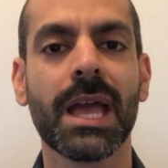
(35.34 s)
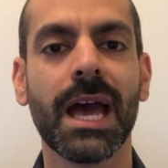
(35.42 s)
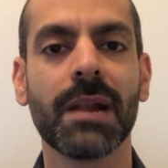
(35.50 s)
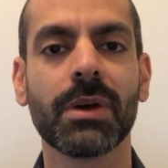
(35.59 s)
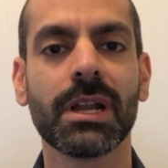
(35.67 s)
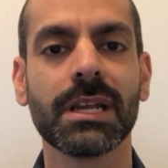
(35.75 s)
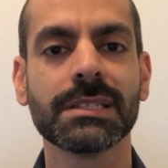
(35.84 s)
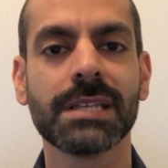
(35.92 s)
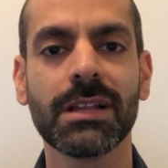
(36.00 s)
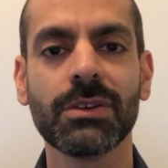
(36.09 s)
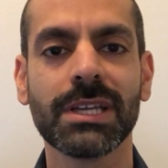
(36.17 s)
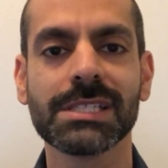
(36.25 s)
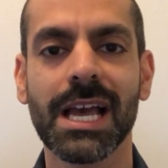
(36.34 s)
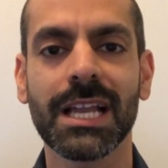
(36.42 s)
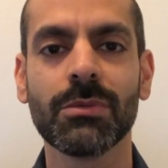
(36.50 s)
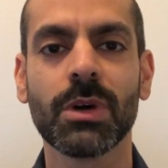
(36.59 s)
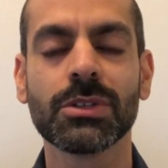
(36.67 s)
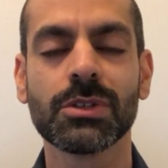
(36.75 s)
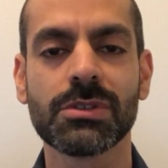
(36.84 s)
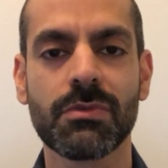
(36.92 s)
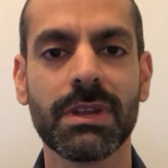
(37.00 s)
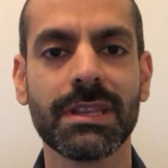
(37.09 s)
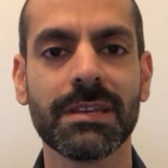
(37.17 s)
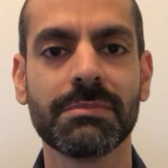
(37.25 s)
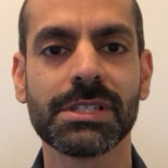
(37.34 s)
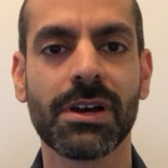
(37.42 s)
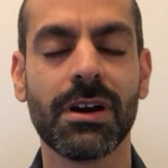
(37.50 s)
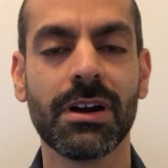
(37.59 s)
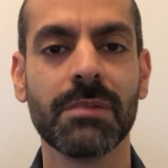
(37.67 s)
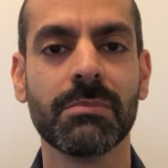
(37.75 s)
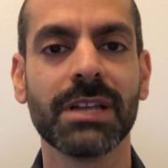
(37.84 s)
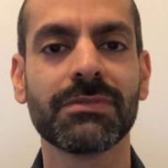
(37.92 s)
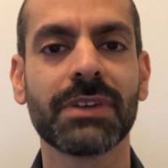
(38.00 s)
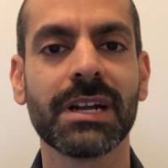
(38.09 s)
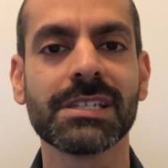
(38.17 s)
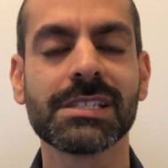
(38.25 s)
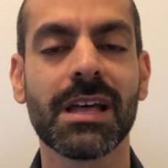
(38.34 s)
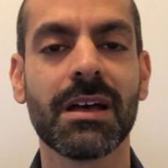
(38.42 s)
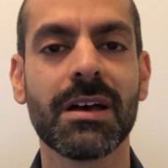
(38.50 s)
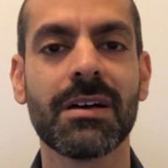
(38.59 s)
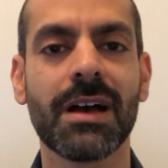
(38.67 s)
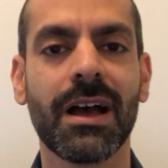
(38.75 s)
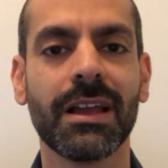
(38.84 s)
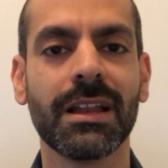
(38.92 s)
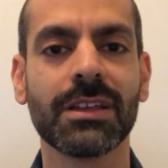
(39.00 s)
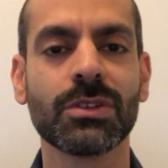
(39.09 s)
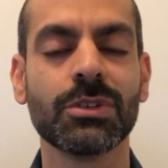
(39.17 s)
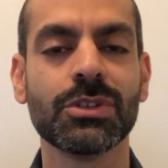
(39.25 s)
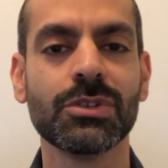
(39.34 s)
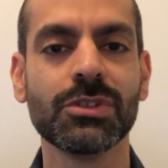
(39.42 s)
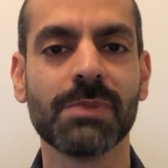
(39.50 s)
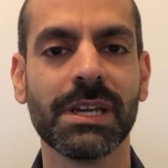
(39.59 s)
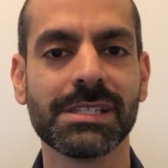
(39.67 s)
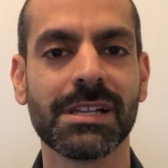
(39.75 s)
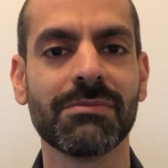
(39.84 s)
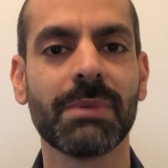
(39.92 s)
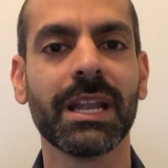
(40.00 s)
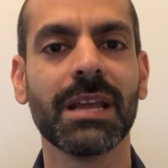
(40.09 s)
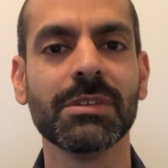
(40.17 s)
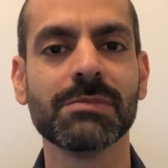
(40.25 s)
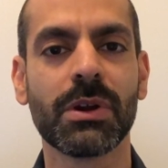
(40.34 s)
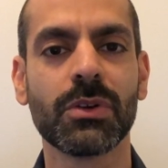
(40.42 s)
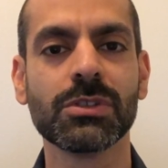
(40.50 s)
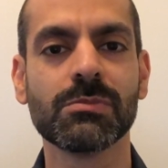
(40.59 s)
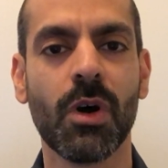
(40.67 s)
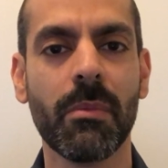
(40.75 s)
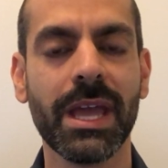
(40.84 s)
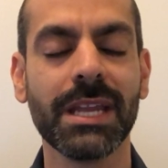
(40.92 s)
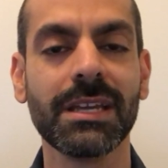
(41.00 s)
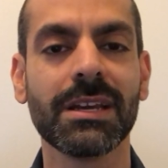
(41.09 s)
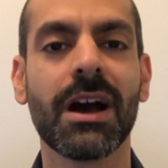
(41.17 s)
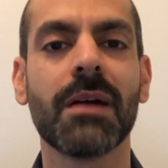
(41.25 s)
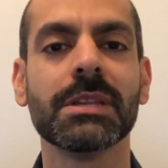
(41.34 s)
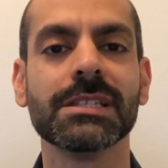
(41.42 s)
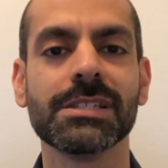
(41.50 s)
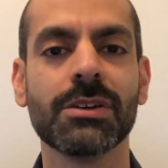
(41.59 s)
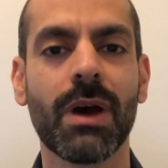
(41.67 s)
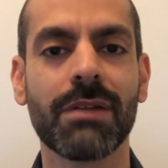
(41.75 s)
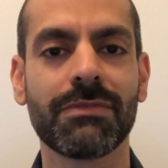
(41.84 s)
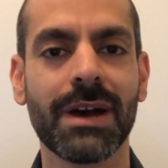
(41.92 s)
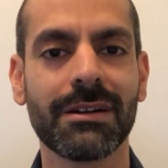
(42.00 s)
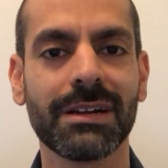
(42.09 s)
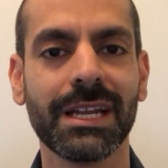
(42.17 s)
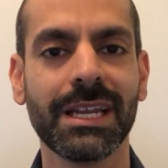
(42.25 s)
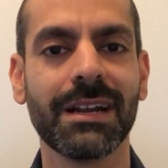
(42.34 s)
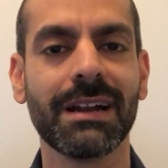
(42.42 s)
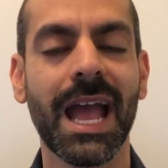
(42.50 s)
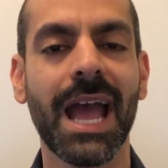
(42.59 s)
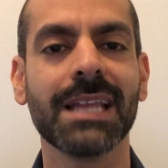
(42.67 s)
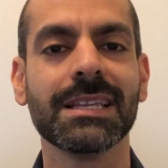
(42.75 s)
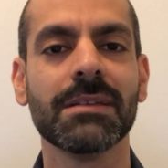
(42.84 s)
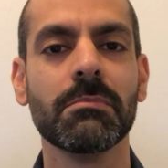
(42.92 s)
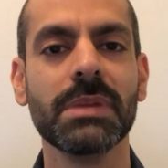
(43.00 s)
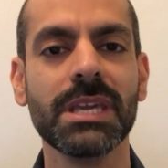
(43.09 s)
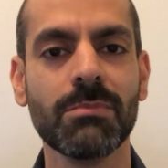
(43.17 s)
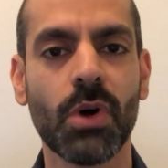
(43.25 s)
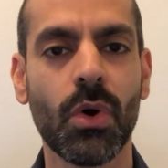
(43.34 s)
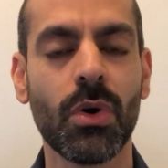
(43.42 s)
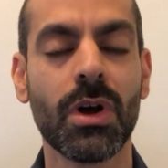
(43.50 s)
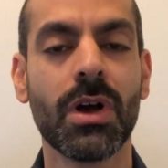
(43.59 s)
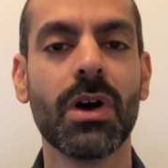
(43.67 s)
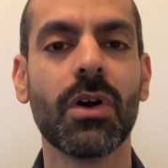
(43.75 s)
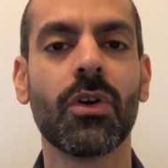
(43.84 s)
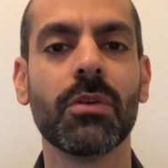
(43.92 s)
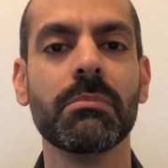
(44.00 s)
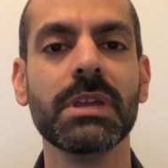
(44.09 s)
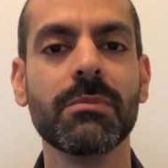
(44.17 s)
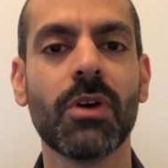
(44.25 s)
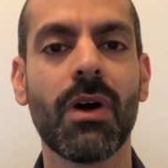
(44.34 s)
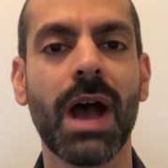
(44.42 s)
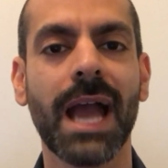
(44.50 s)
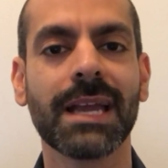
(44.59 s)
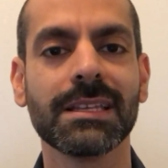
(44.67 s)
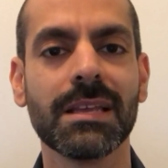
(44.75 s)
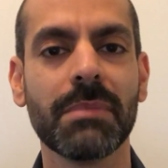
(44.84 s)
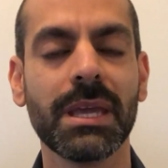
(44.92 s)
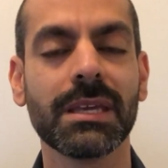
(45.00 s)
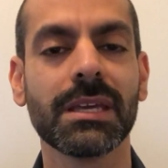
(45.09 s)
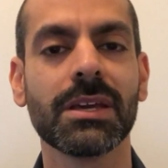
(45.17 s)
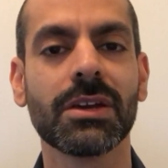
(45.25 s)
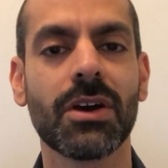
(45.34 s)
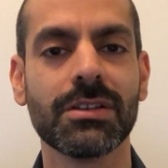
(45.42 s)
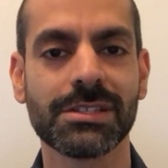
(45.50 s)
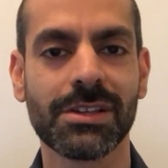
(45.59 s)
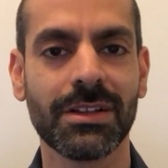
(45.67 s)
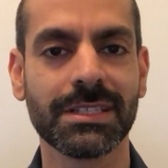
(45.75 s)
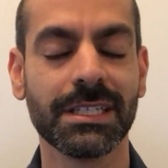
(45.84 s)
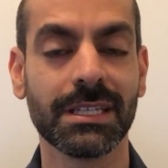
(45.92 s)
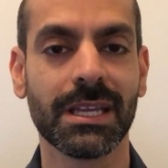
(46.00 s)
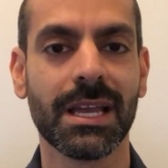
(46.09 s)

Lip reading: And I'm going to tell you exactly what those 3 tips are. But first, I'd like to introduce myself. My name is Baruz Momeni. I'm the CEO and founder here at BMO, or BMO Academic Consulting.